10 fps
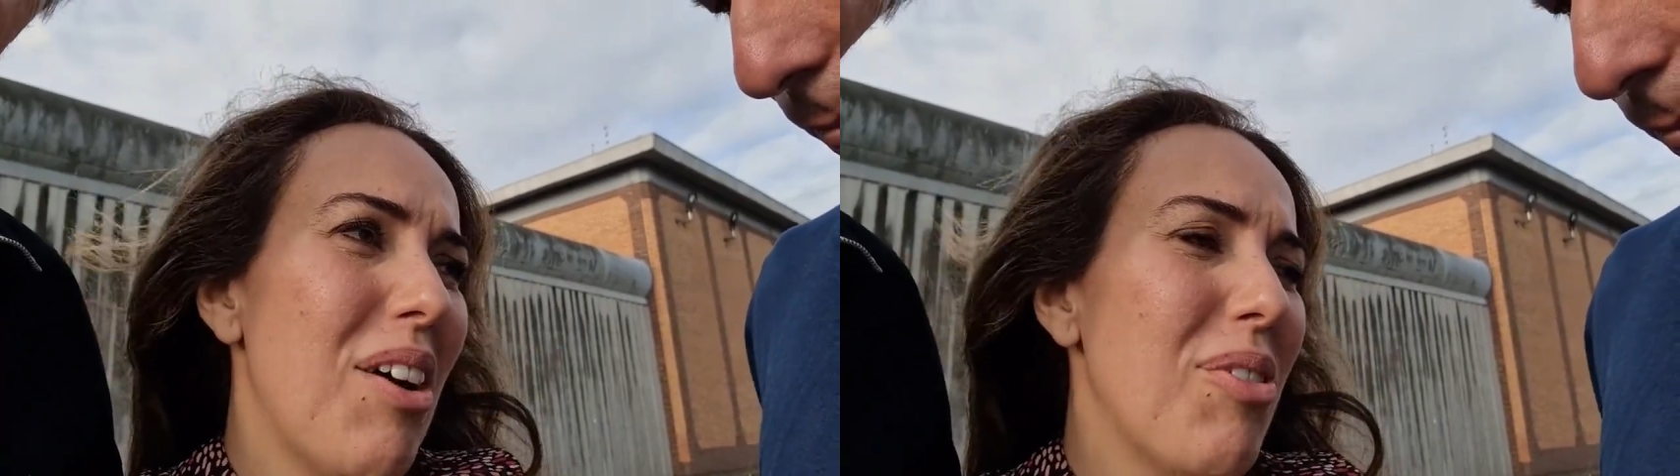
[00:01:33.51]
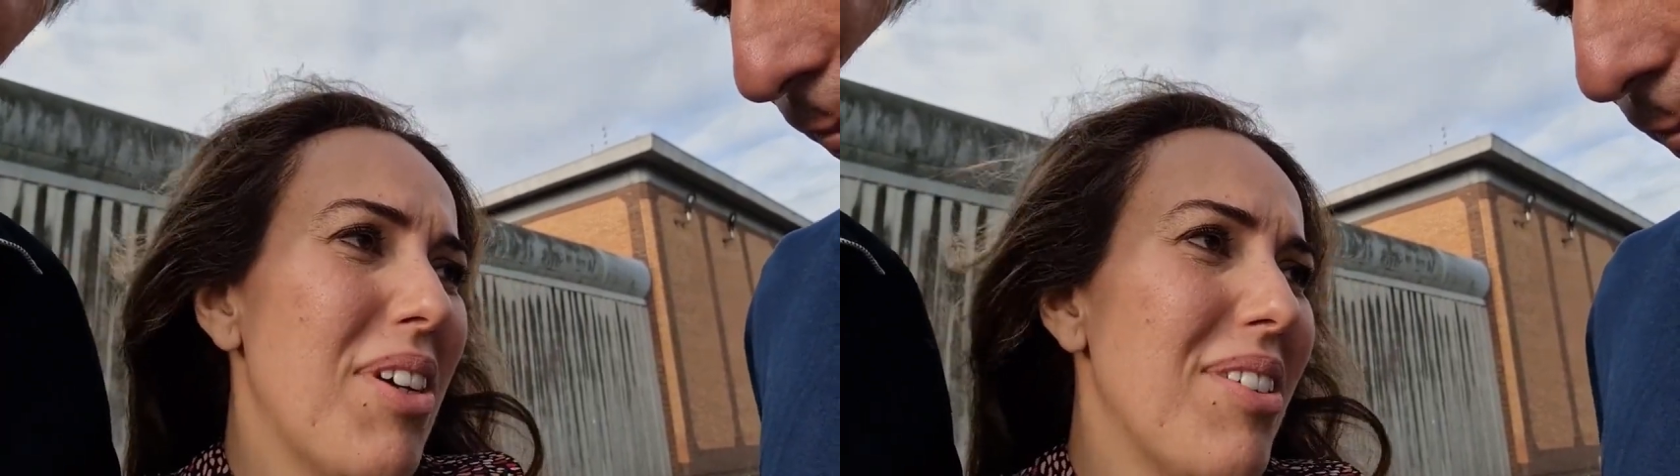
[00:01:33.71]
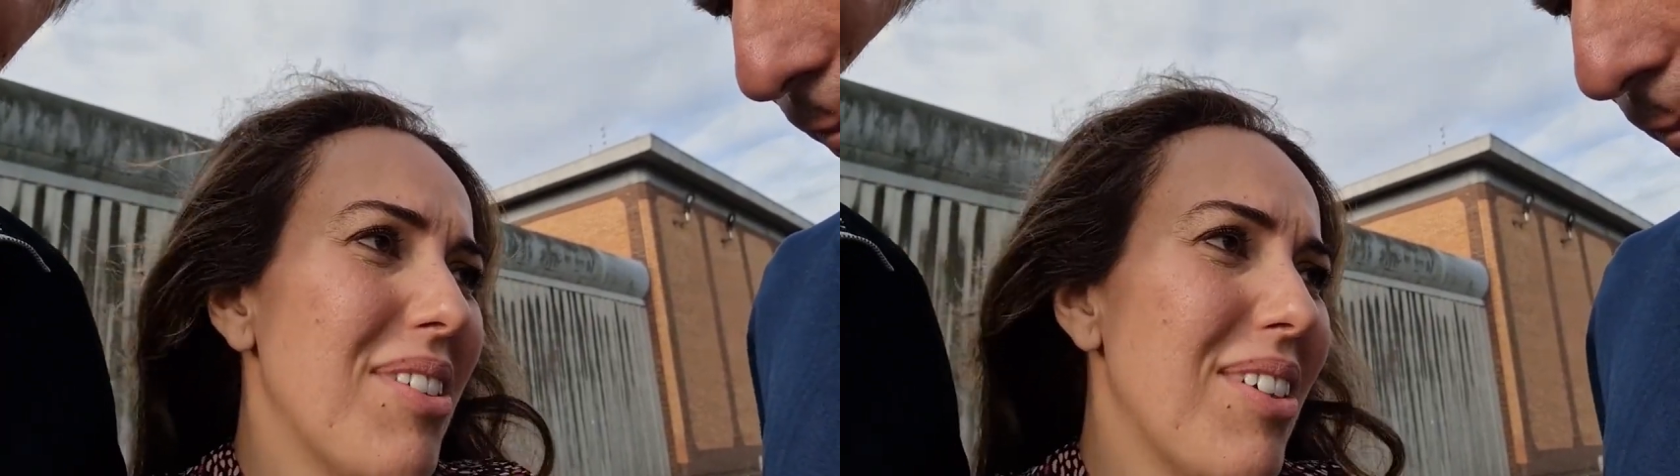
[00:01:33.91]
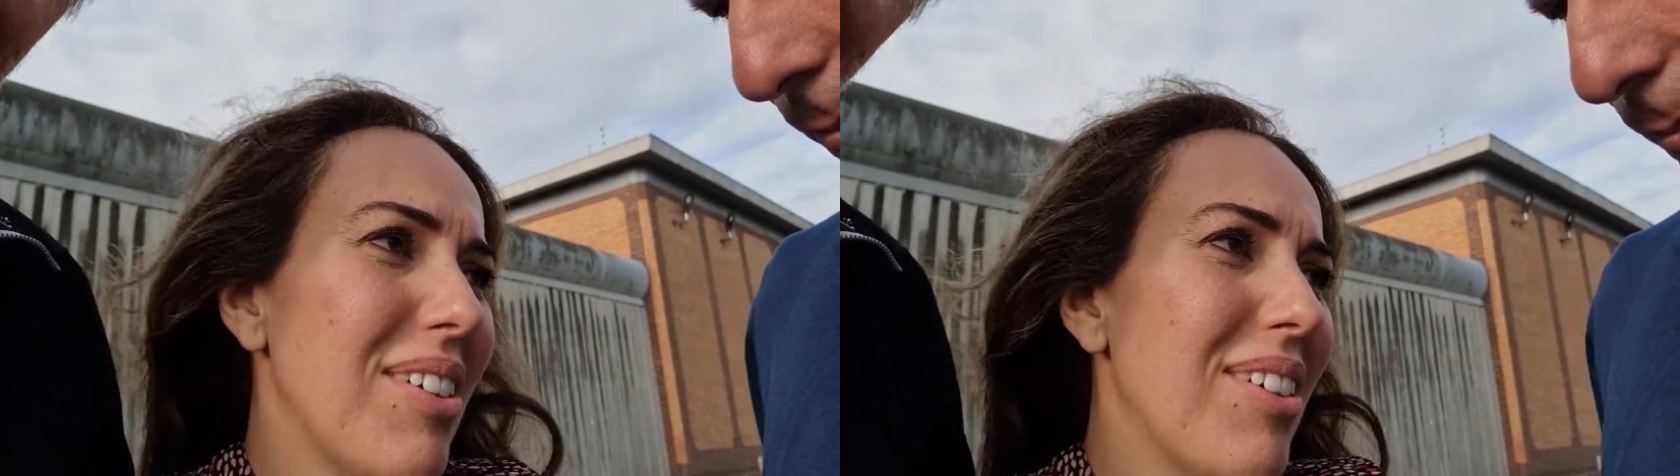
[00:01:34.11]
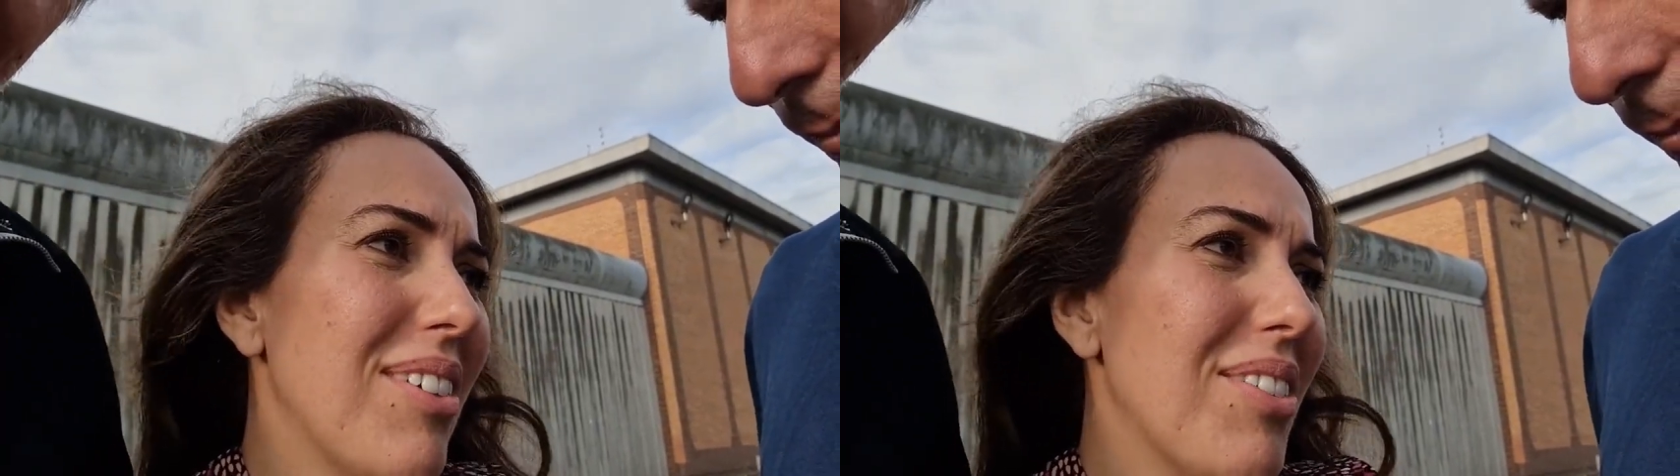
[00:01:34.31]
how he's
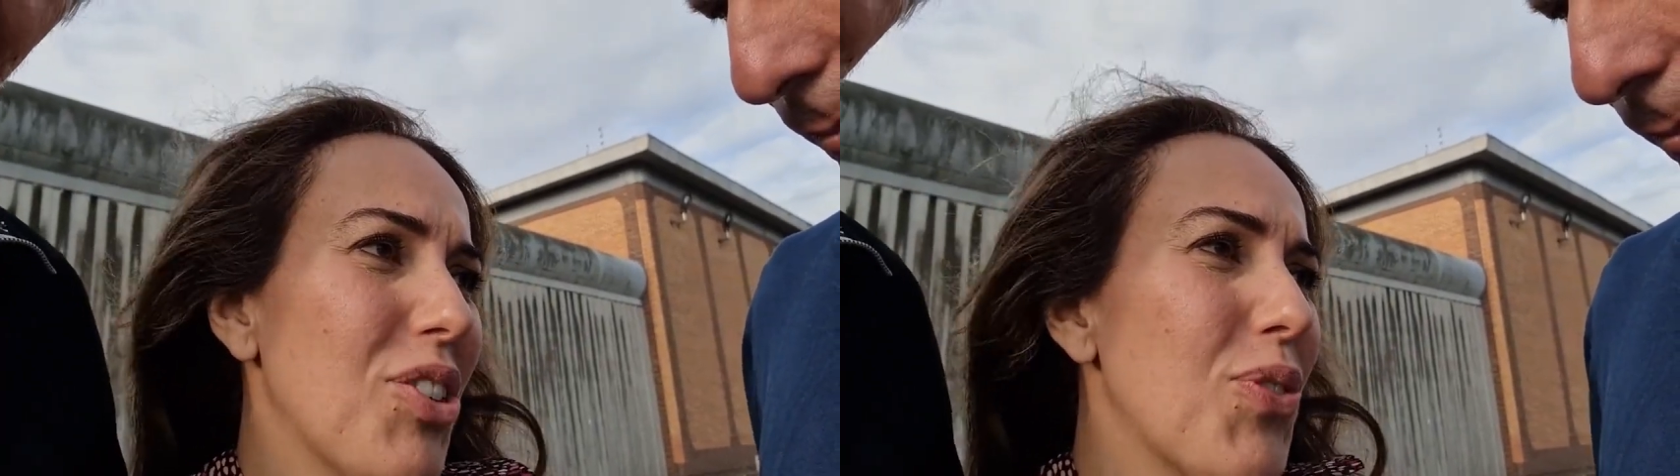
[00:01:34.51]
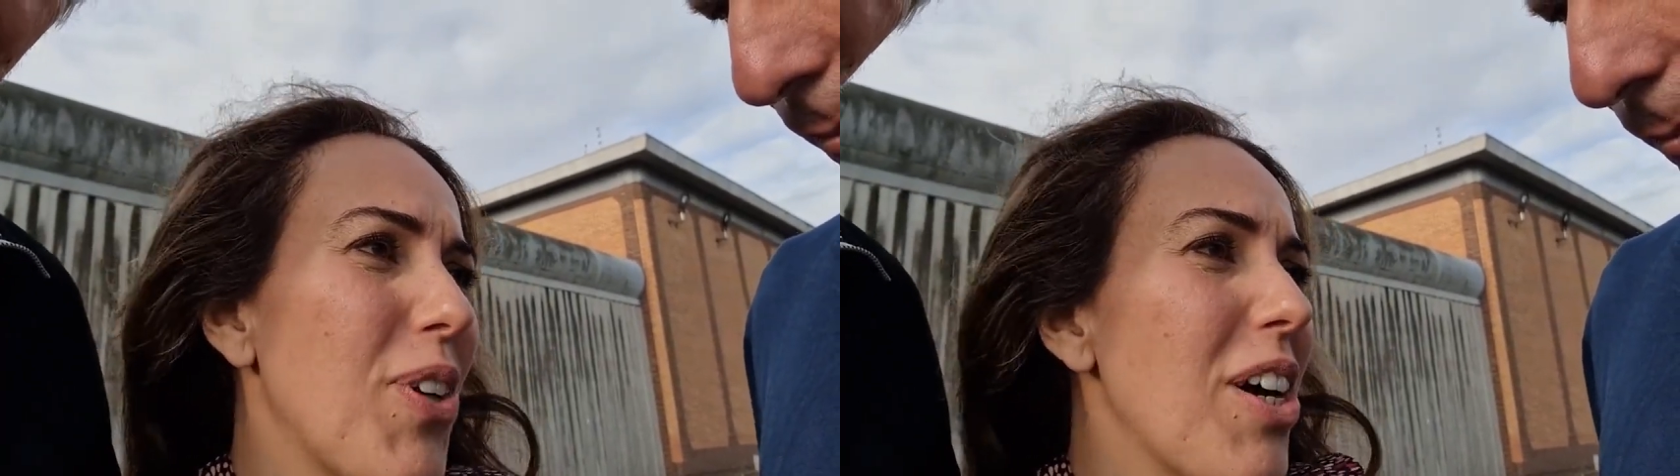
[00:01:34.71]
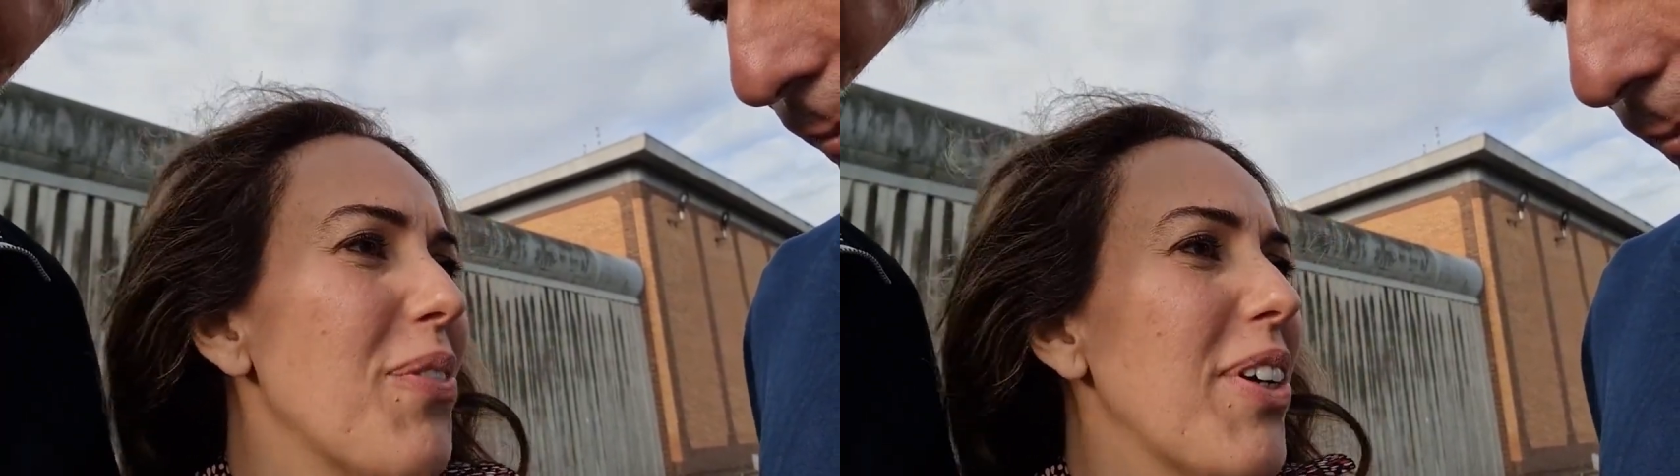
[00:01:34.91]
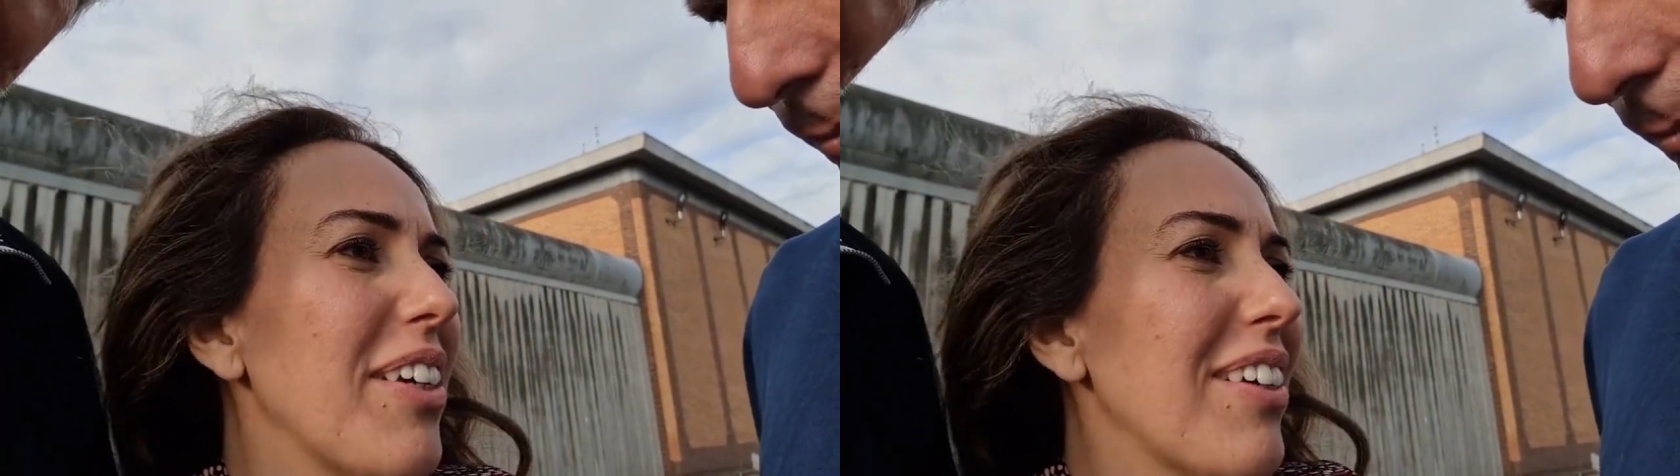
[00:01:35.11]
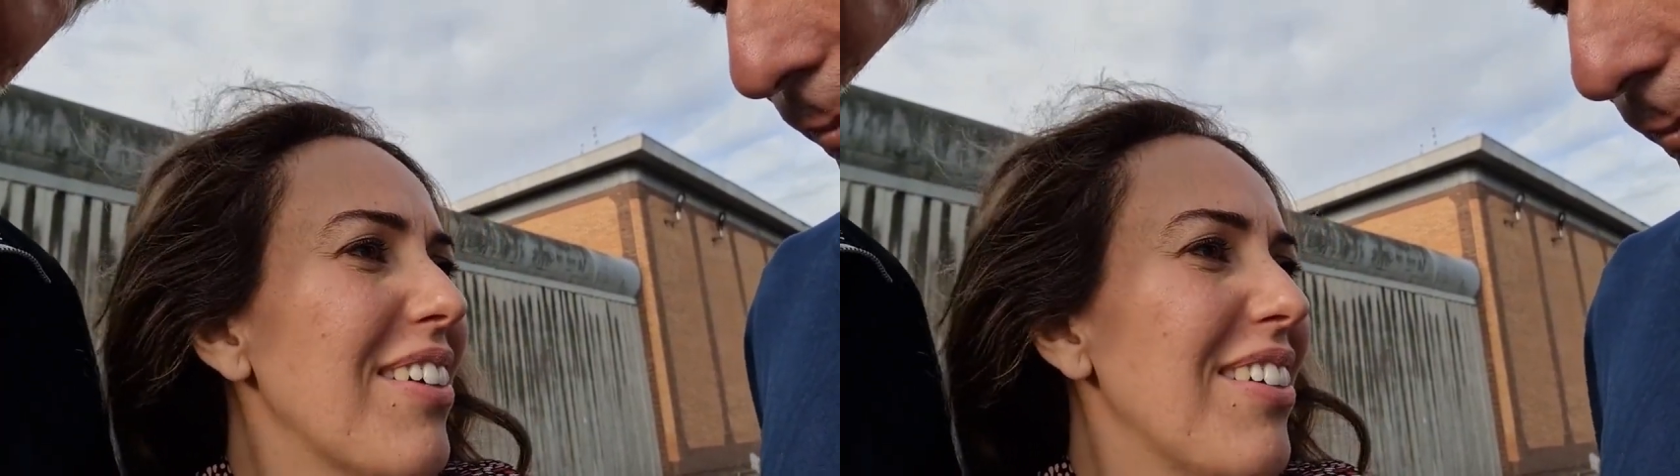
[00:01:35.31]
surviving